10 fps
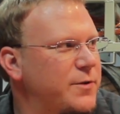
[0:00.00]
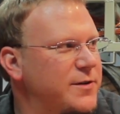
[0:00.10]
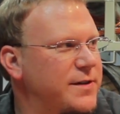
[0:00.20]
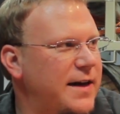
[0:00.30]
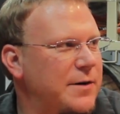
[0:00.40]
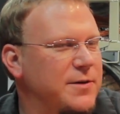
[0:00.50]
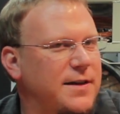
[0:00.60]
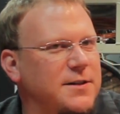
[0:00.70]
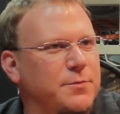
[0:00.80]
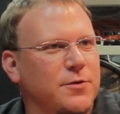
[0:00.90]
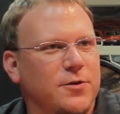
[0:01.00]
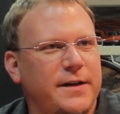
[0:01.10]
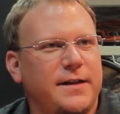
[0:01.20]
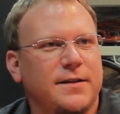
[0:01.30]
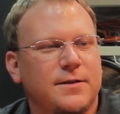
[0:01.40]
we're the Hourglass
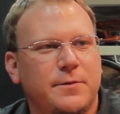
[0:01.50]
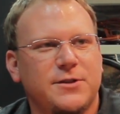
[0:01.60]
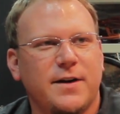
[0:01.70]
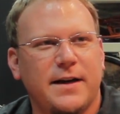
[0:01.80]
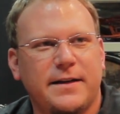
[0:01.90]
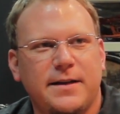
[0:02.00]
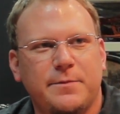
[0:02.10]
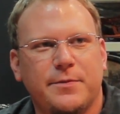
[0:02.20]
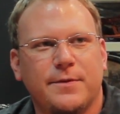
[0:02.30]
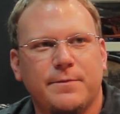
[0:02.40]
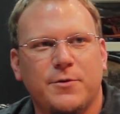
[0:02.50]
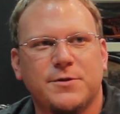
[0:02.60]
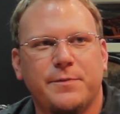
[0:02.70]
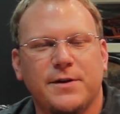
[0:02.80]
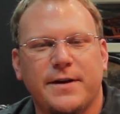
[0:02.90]
Brewery, we try to keep most beer